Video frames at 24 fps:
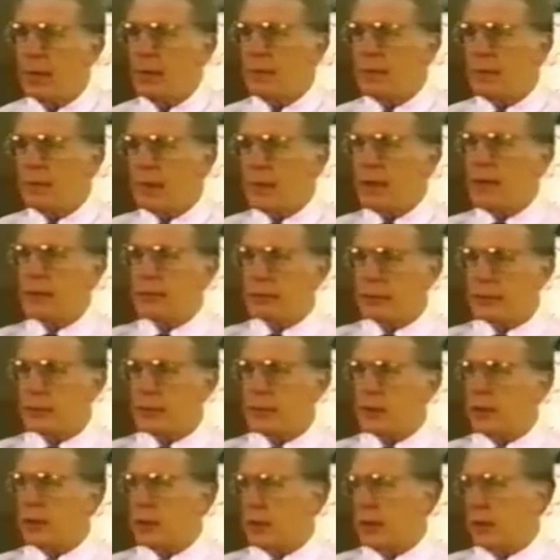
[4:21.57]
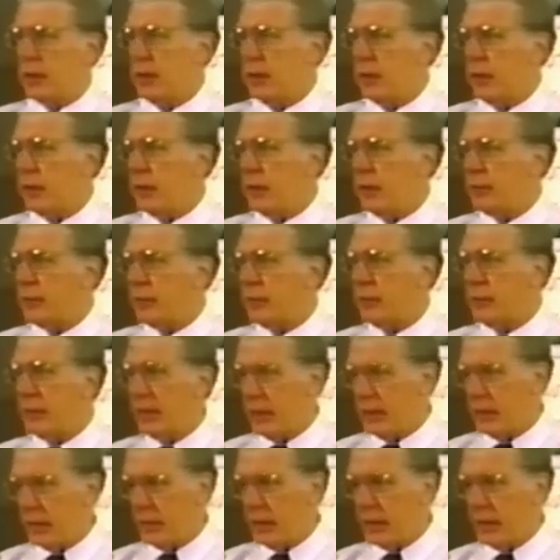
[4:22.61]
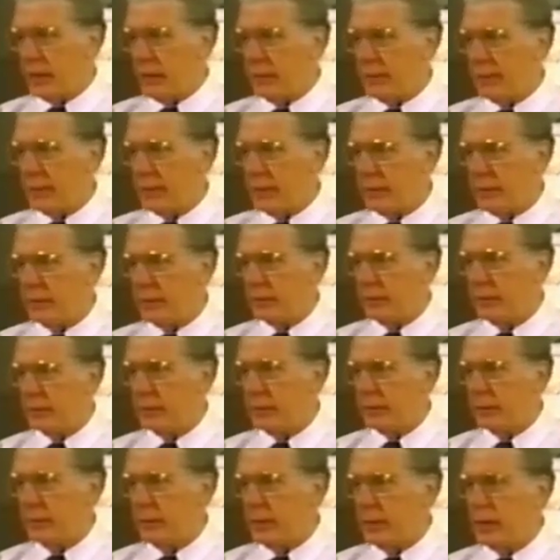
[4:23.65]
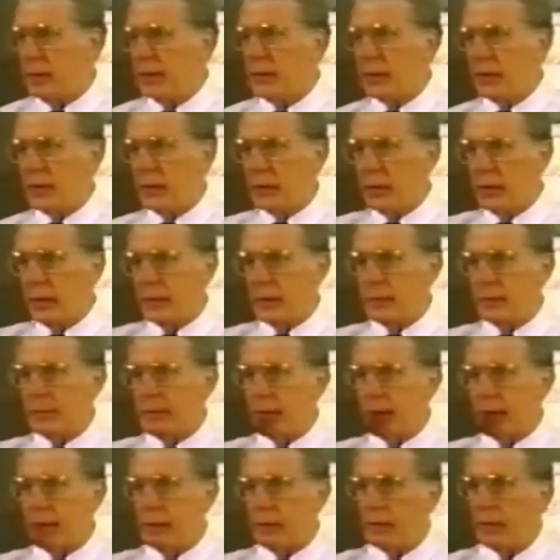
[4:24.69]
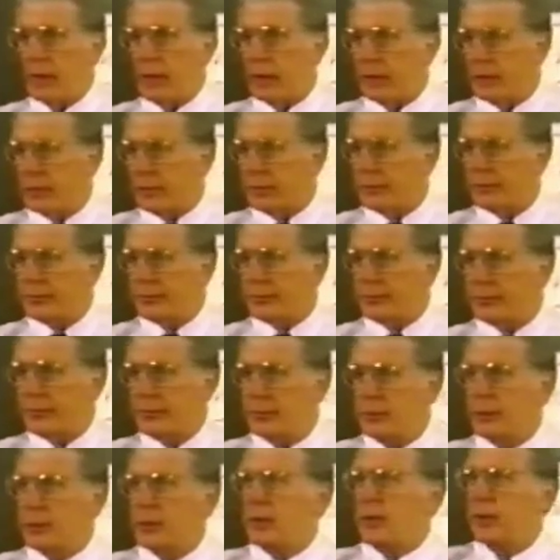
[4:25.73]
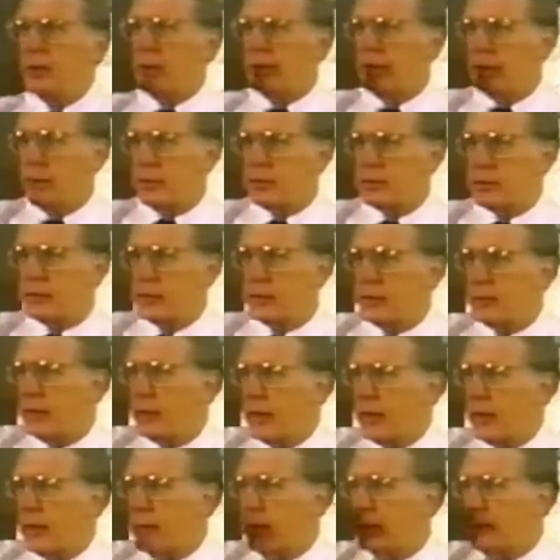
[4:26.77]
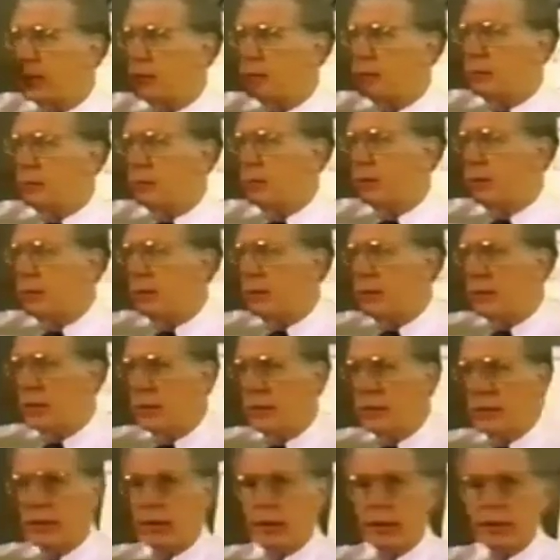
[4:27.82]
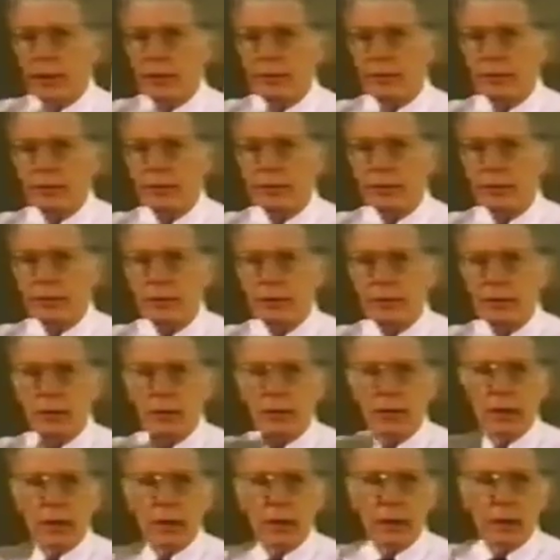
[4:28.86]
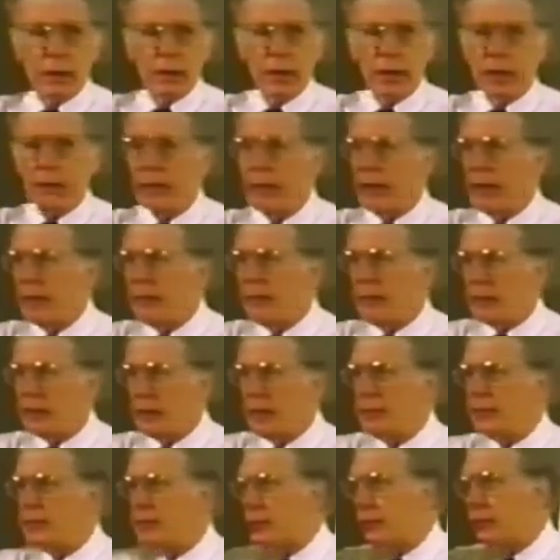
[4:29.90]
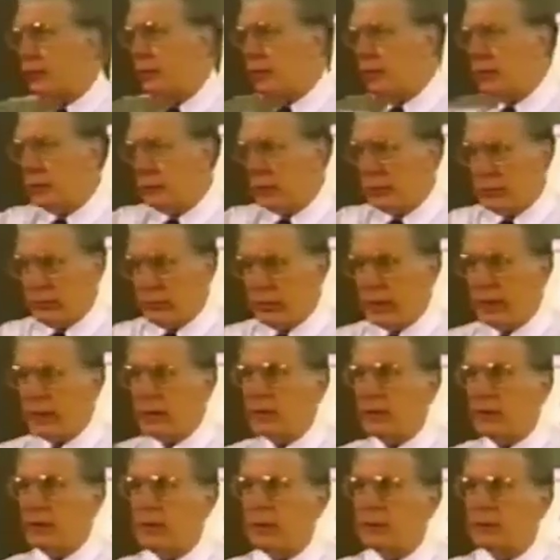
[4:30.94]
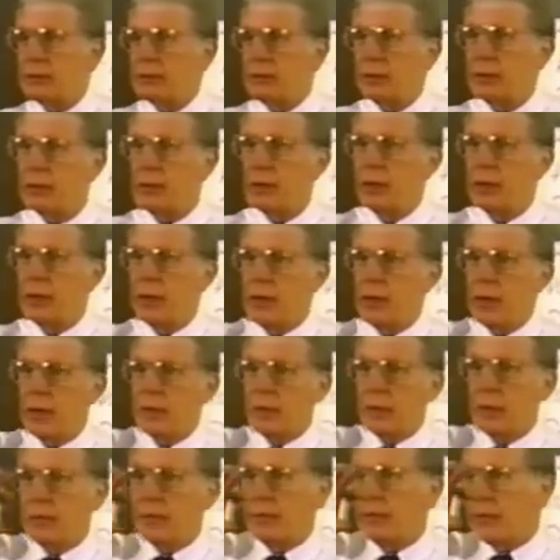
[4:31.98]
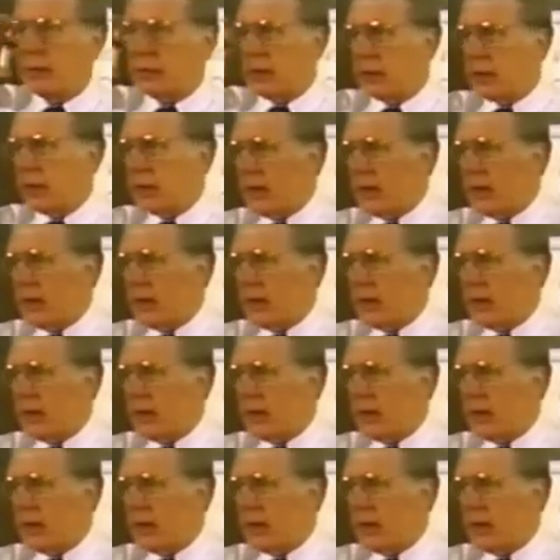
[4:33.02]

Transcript: followed shortly thereafter by the telephone, then later by the wireless, eventually radio, television, and now we have a laser and a whole new technology. But if you look at